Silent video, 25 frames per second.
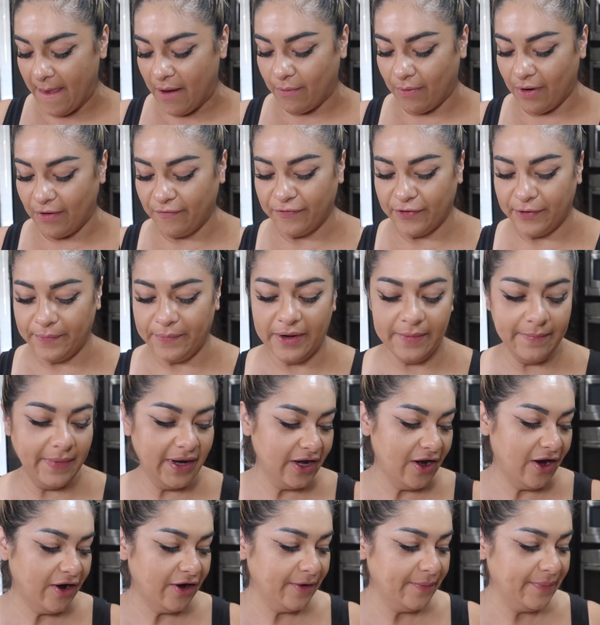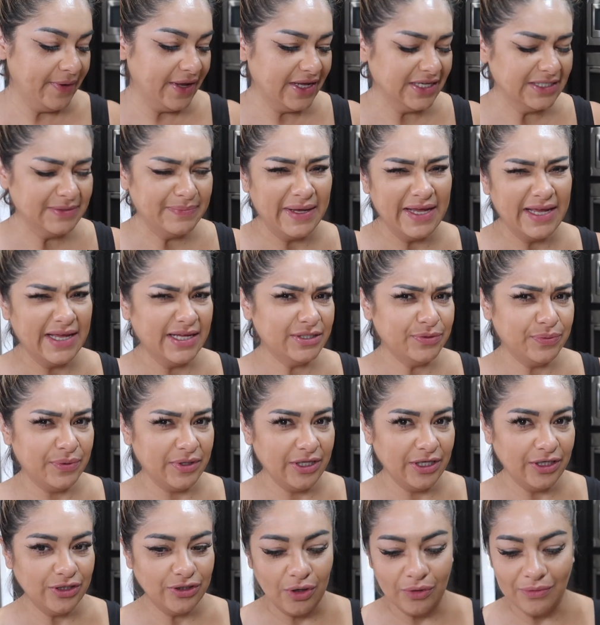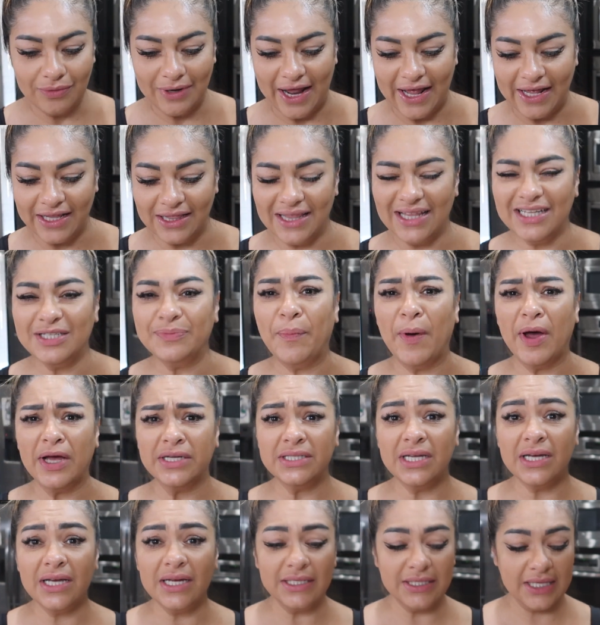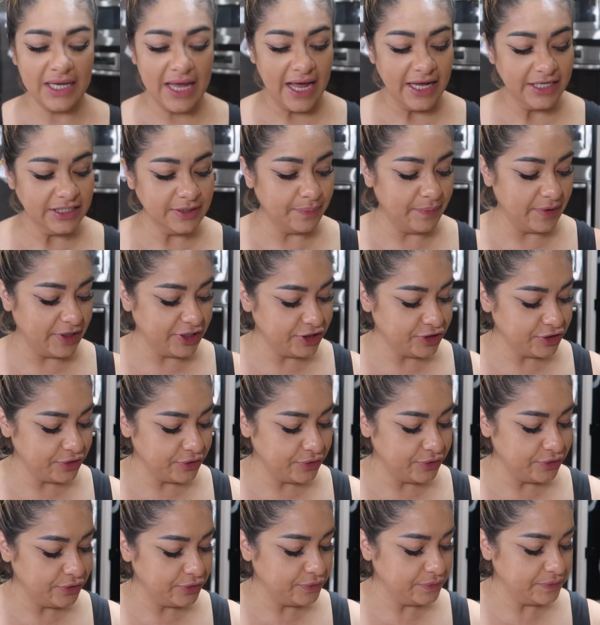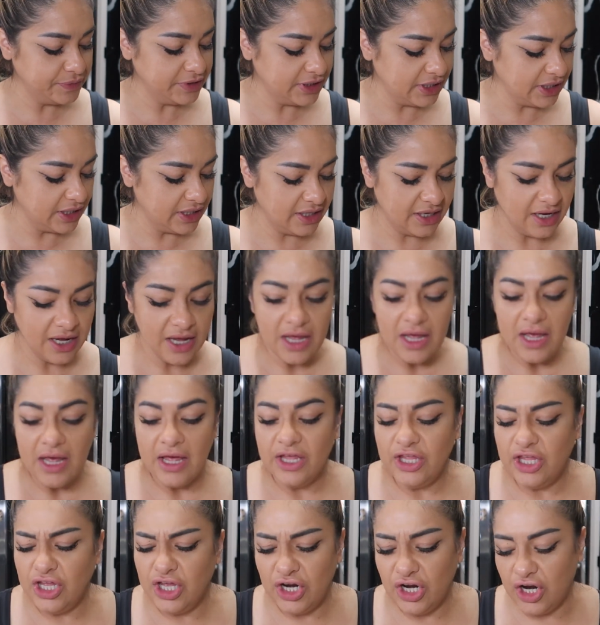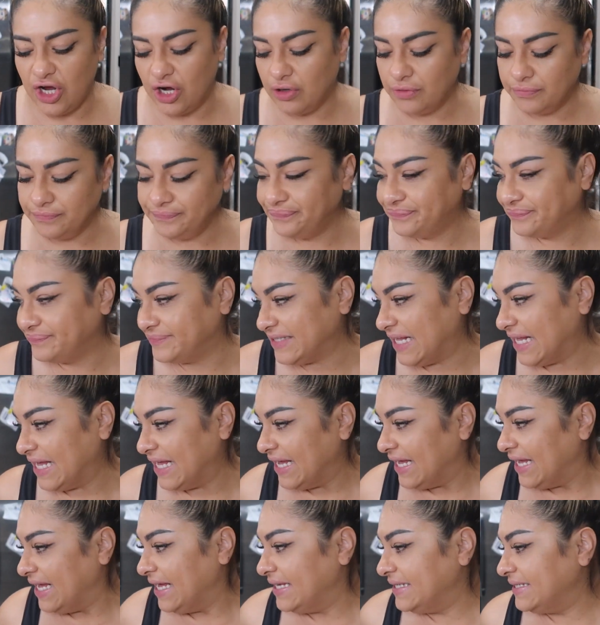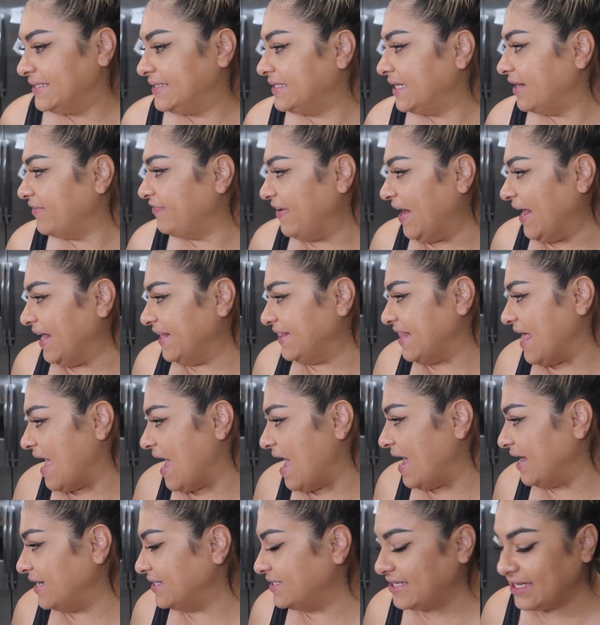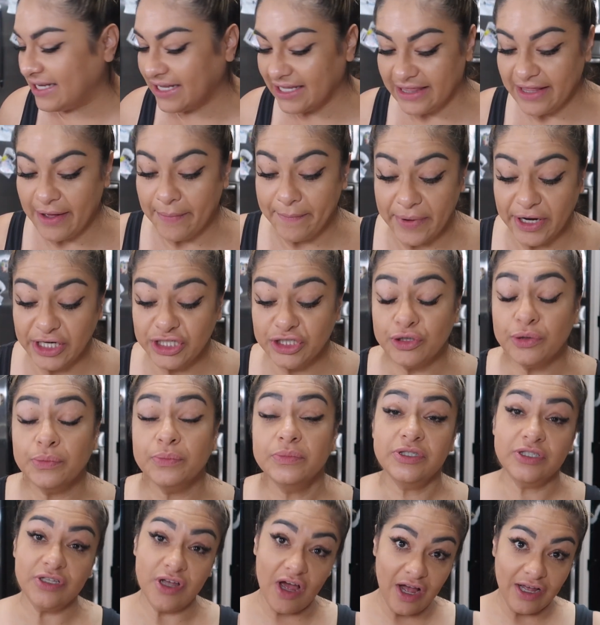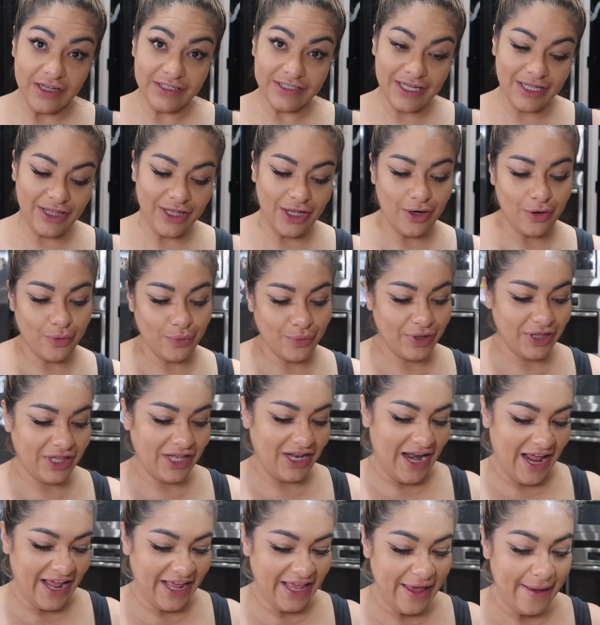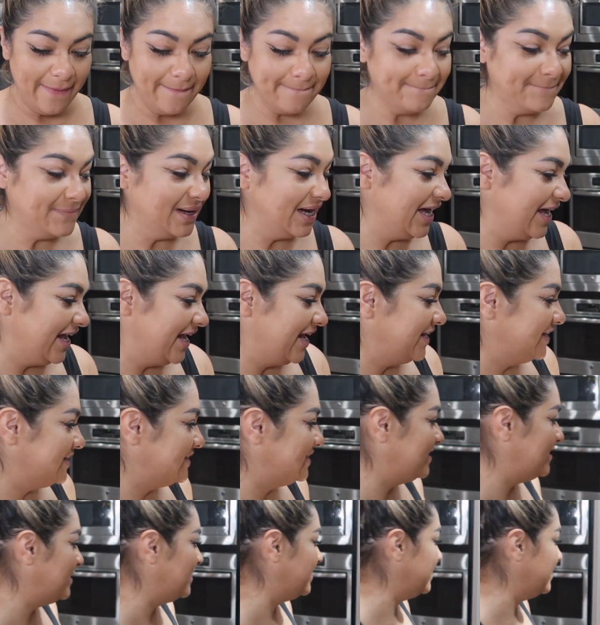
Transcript: Well, for me and my daughter, because my kids really don't like this pasta because it has mushrooms and, you know, stuff like that, the mushroom sauce, and they don't really like it, but